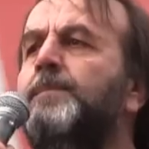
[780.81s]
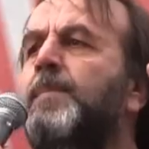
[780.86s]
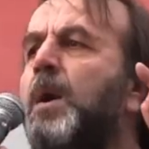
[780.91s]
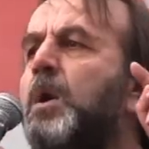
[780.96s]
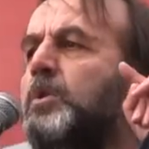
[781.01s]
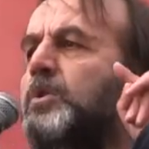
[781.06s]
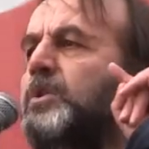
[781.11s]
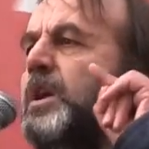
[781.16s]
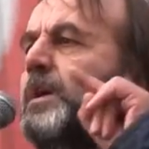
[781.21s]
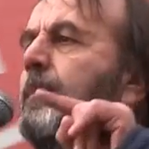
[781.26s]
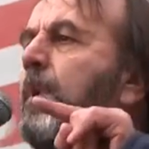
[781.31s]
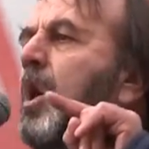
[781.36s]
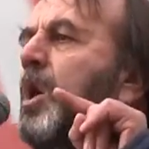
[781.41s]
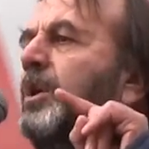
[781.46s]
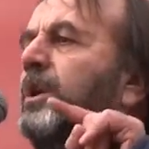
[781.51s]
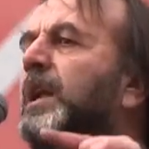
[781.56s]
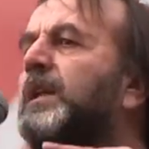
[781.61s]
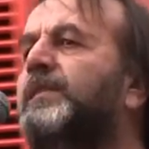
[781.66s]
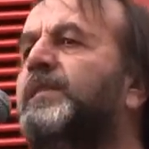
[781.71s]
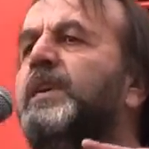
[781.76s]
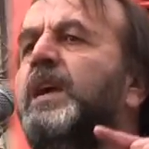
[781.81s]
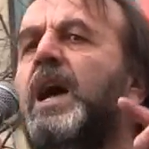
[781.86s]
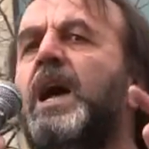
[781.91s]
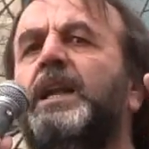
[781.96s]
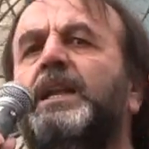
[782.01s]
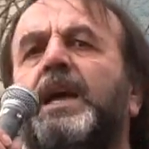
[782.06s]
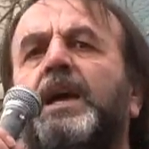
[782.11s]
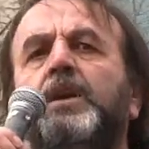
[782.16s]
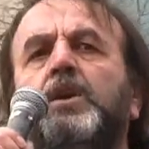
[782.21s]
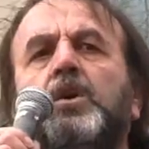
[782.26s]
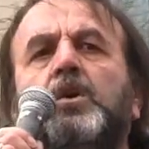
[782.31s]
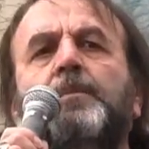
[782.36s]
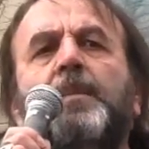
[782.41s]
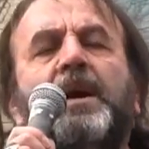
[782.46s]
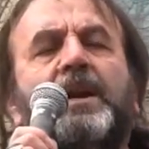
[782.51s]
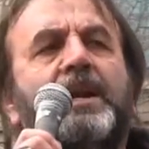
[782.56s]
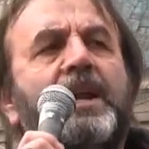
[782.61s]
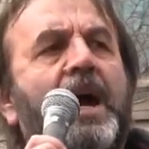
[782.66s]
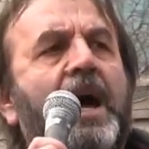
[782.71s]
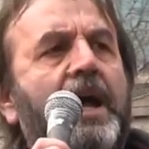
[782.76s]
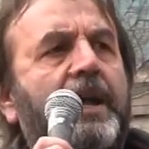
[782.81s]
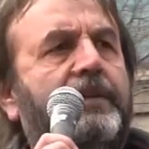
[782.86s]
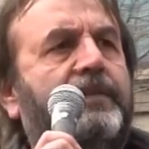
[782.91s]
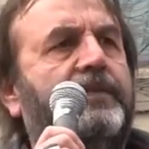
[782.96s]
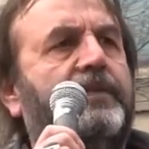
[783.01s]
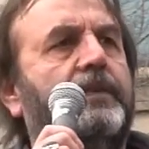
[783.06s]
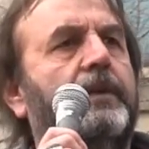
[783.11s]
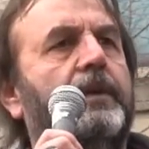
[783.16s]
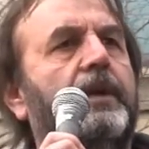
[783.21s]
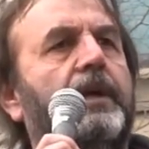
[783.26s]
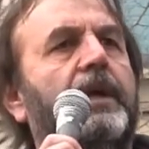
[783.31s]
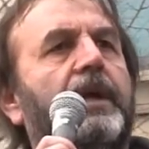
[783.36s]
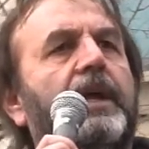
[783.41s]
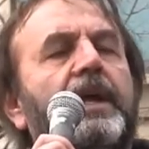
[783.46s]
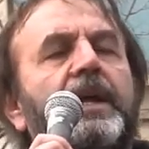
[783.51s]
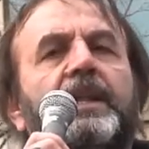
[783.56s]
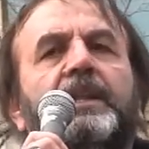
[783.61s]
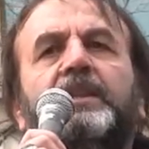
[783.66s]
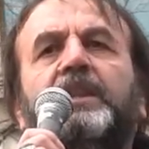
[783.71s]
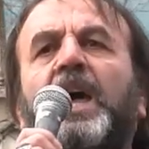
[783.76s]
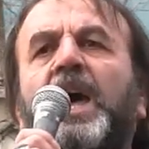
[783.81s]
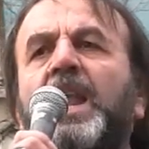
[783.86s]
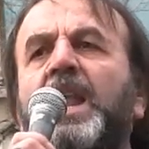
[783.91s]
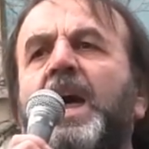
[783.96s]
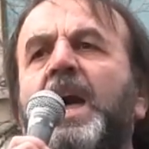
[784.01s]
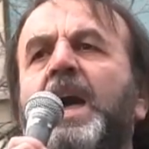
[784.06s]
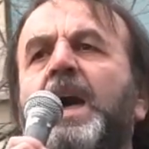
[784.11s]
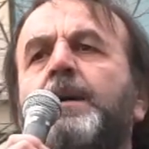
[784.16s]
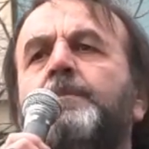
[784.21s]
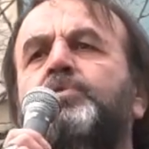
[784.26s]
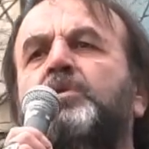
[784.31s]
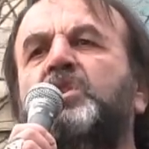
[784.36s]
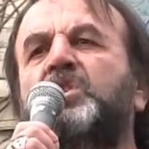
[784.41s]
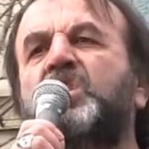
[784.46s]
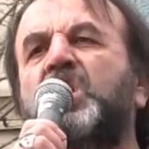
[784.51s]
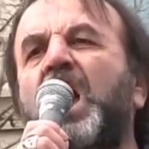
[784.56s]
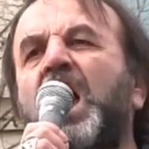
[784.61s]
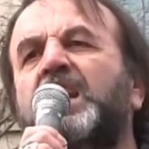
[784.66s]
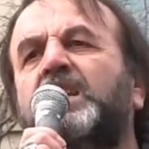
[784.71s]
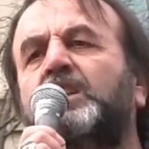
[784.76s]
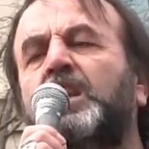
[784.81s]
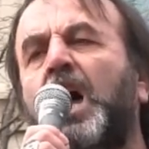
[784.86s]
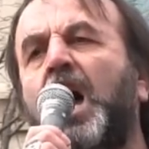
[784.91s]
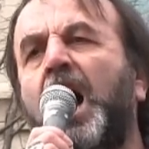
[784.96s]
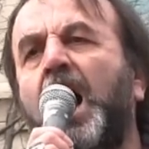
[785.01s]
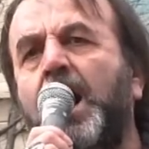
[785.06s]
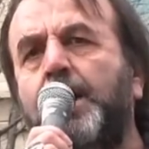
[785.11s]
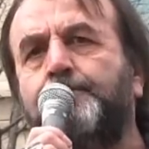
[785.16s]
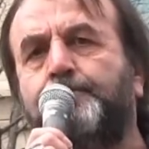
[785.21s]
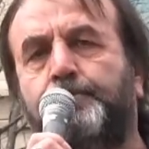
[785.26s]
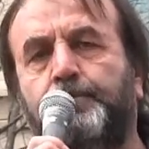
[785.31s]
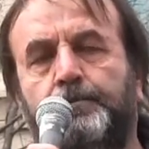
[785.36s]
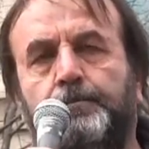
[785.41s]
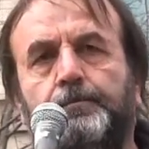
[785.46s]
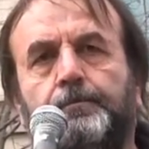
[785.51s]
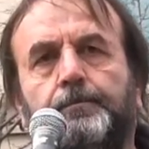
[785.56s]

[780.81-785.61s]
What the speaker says: about democracy and human rights, tell him shut up.